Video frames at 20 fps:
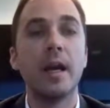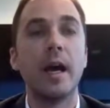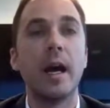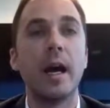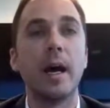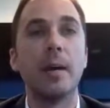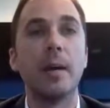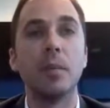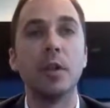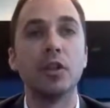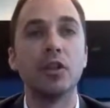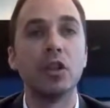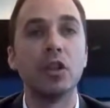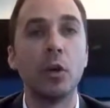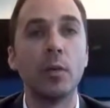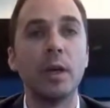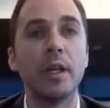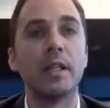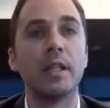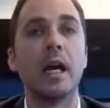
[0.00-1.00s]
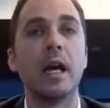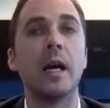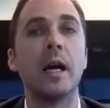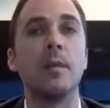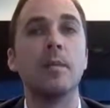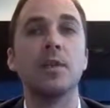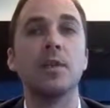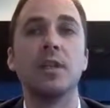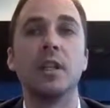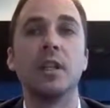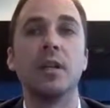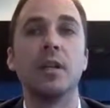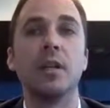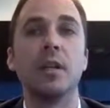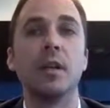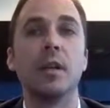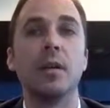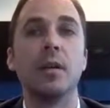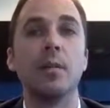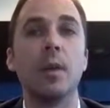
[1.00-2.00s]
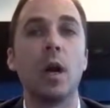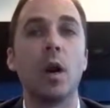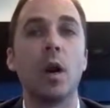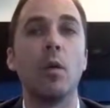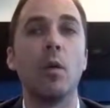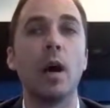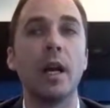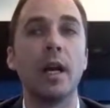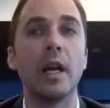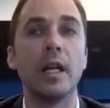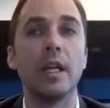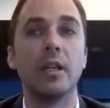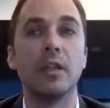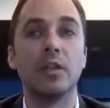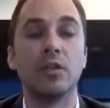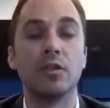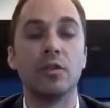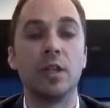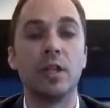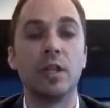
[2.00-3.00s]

But so many times in the marijuana industry,